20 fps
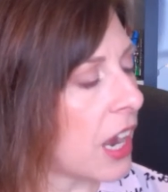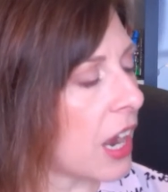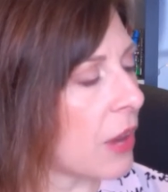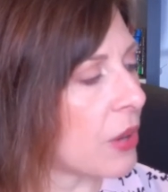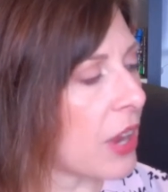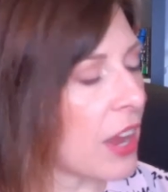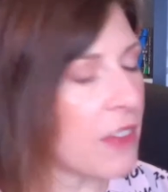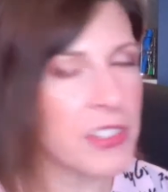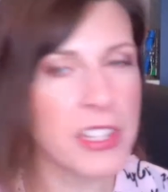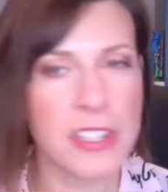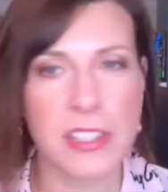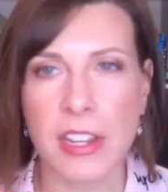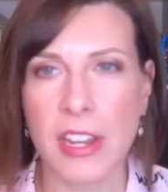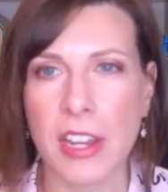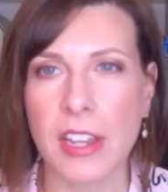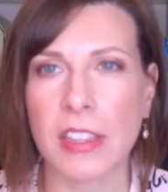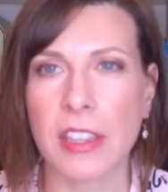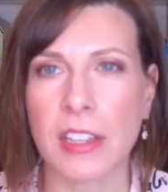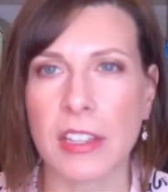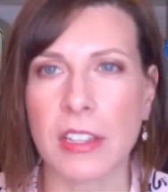I would have to
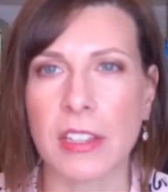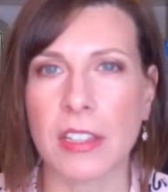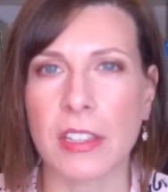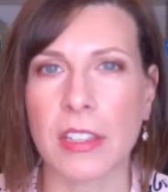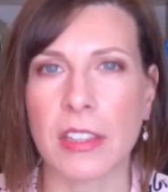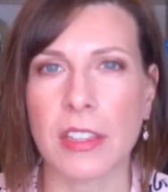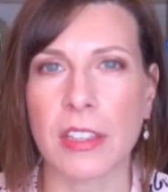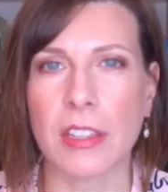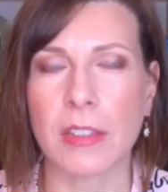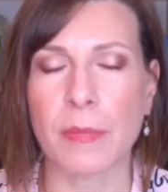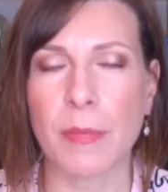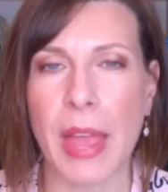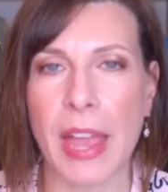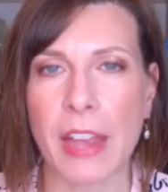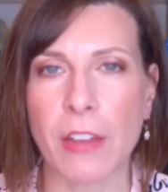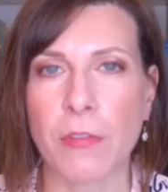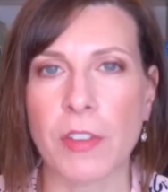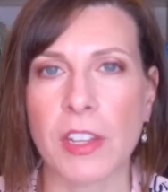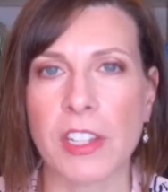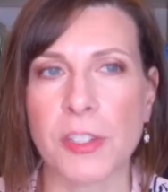say the, the
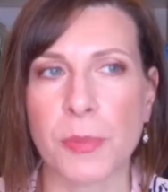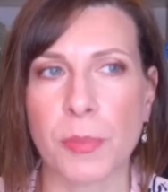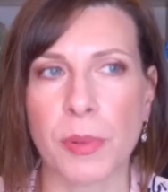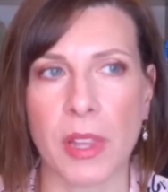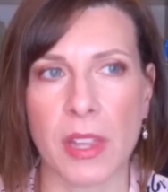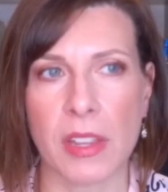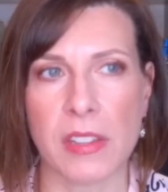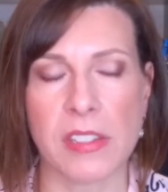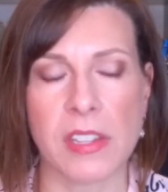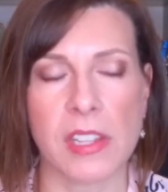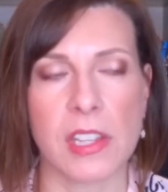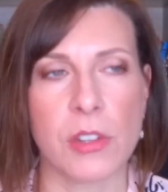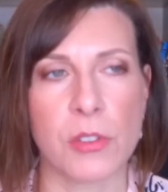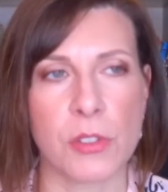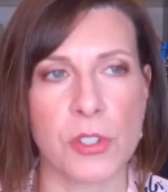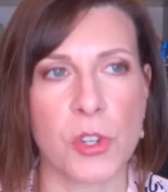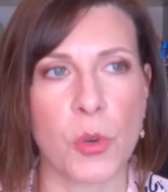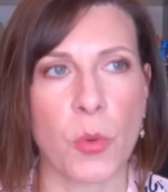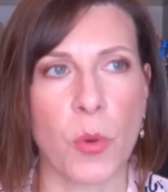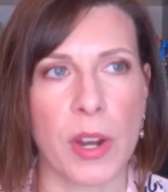MAC Fix Plus I
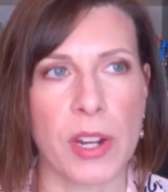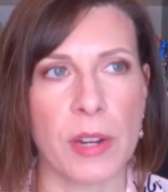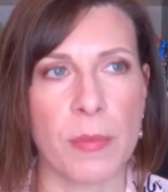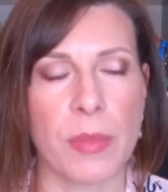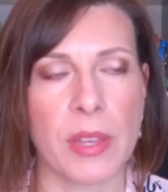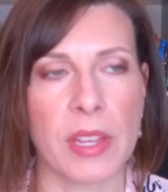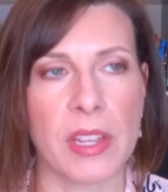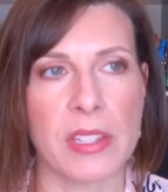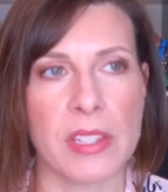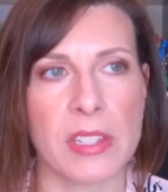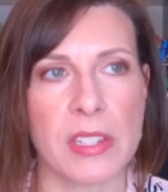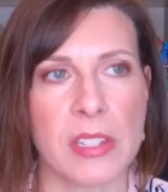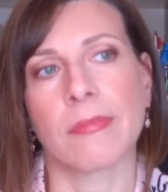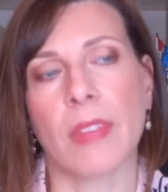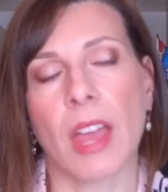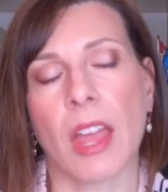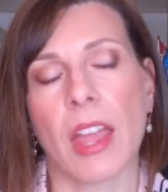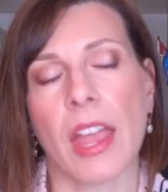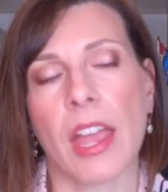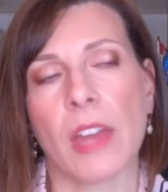used quite a bit.
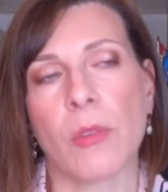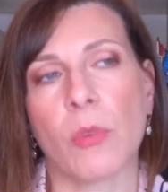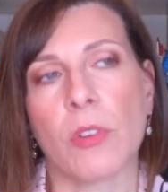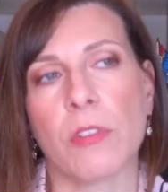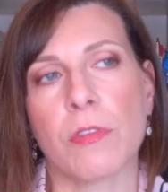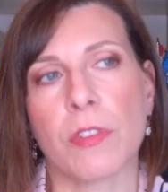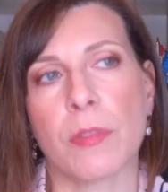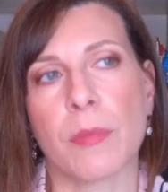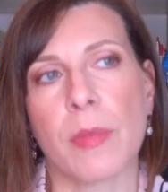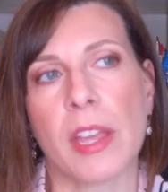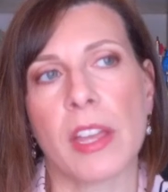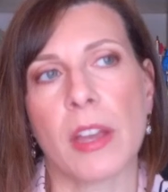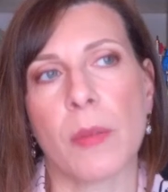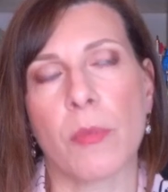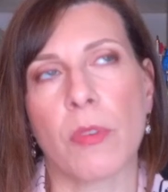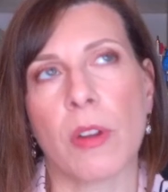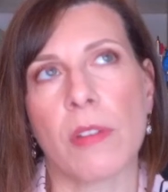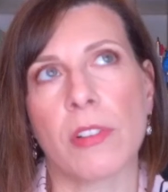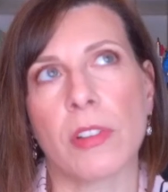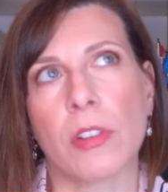I had one from
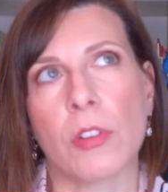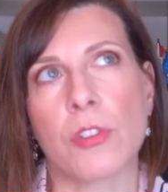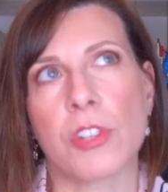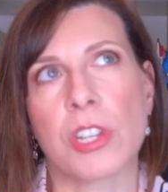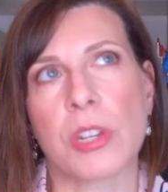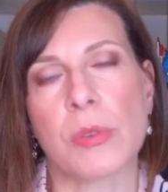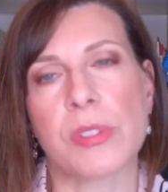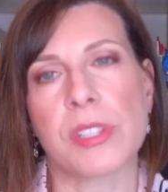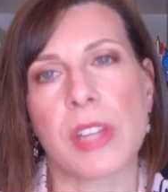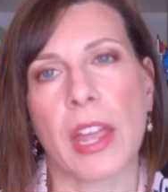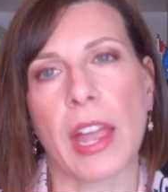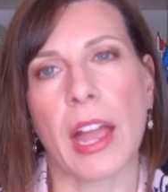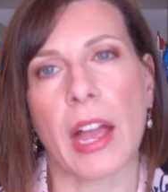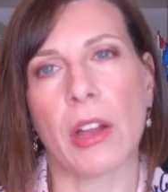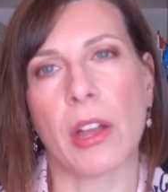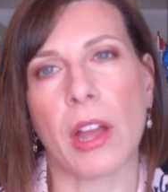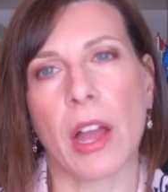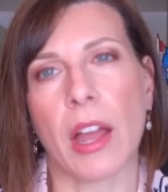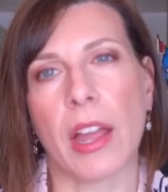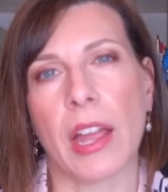Makeup Revolution. It was a
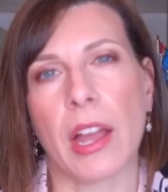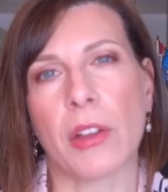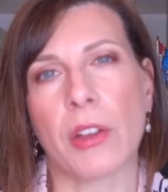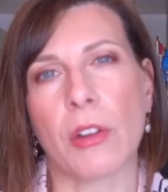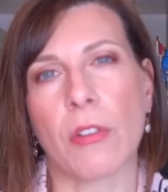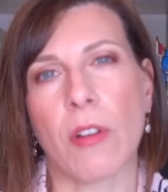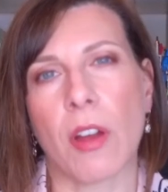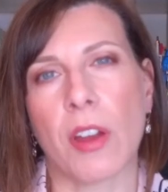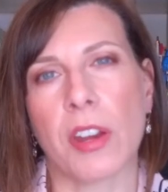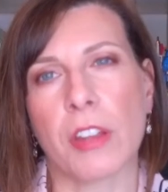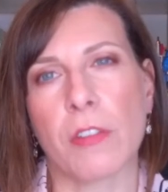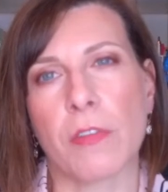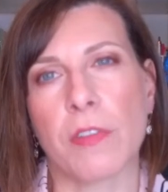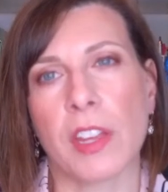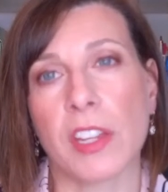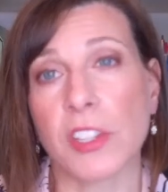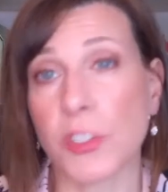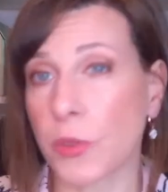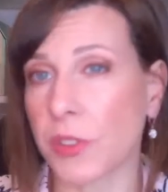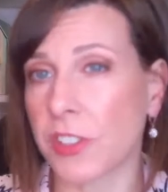hyaluronic
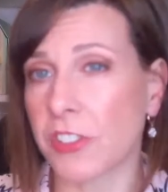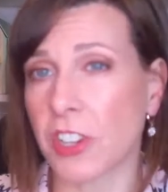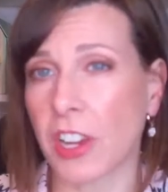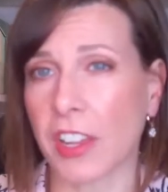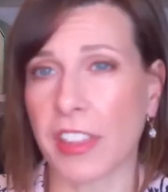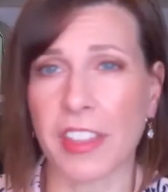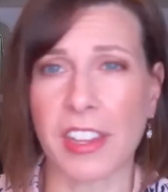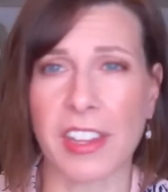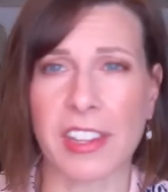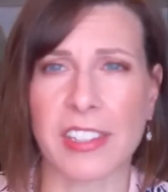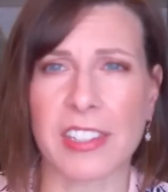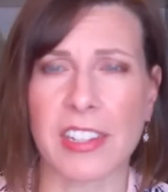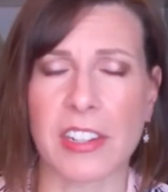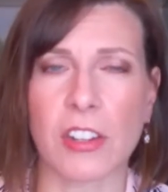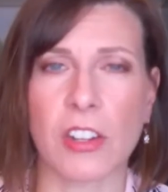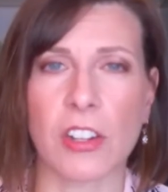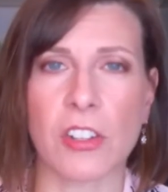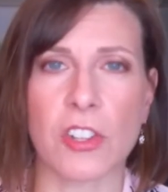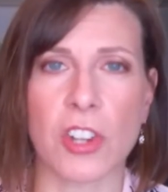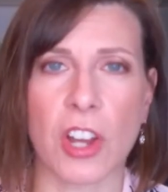fix, which I think it did
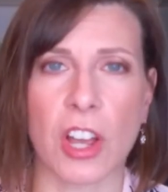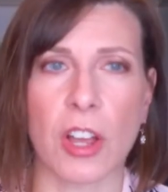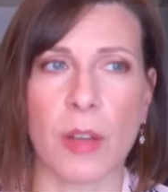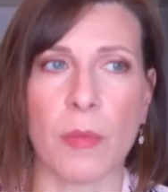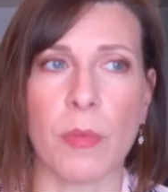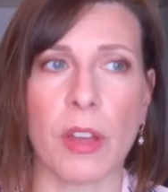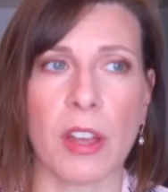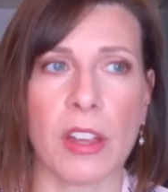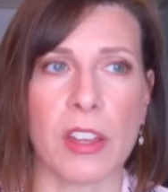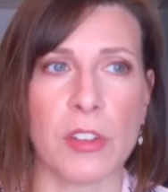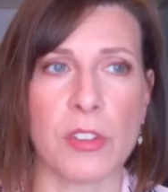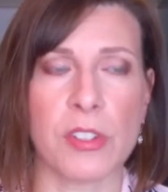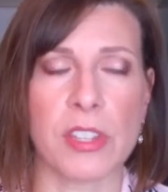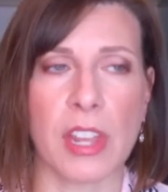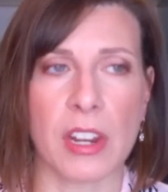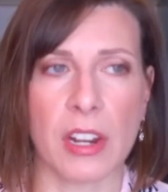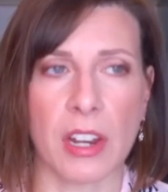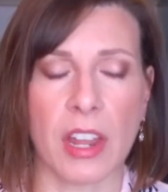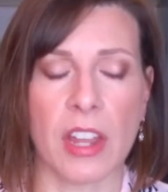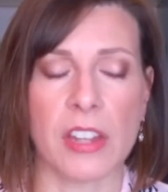a good job. I used
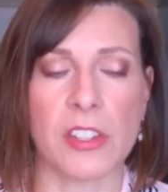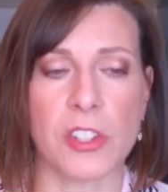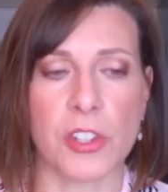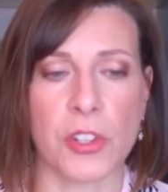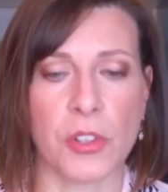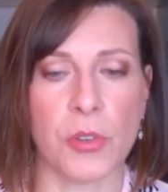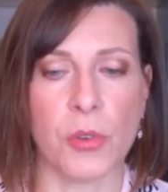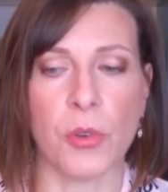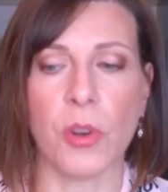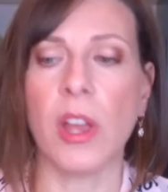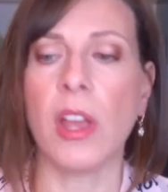that a lot too.